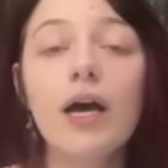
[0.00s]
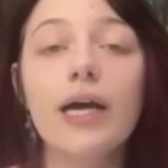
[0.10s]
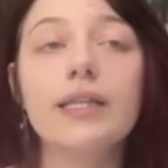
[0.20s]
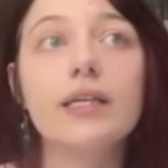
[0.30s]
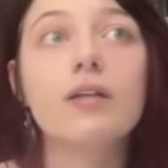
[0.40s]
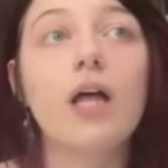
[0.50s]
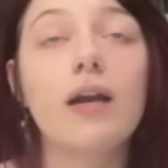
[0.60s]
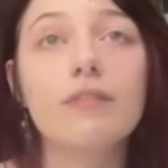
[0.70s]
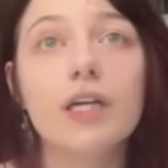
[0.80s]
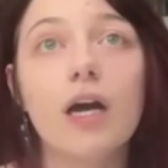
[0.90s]
I think a lot
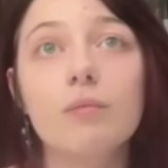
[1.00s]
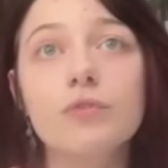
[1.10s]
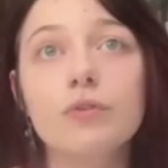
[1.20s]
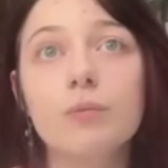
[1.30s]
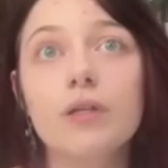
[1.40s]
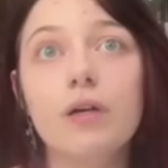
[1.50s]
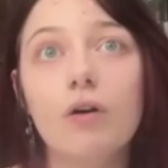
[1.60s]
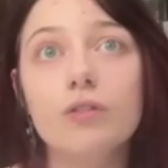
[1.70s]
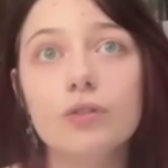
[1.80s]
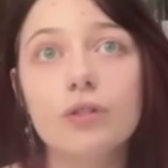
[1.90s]
of it comes from
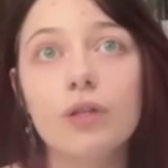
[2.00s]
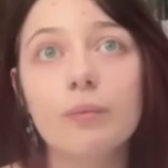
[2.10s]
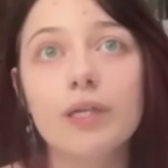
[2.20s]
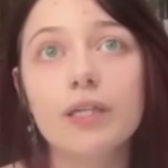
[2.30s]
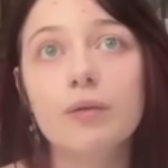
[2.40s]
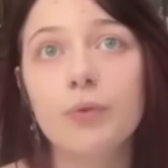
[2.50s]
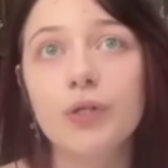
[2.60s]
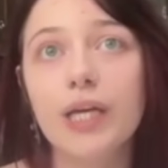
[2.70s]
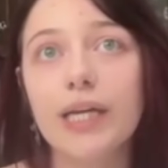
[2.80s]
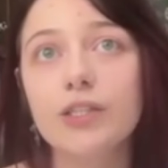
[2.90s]
also the limited
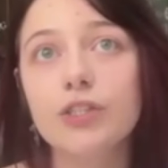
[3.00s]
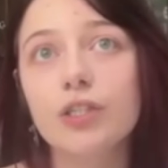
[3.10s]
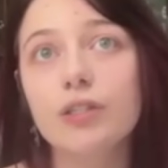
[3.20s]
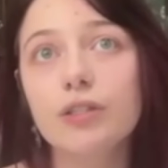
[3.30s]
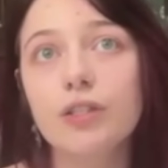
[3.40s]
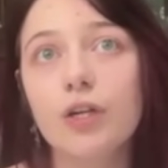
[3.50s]
communication.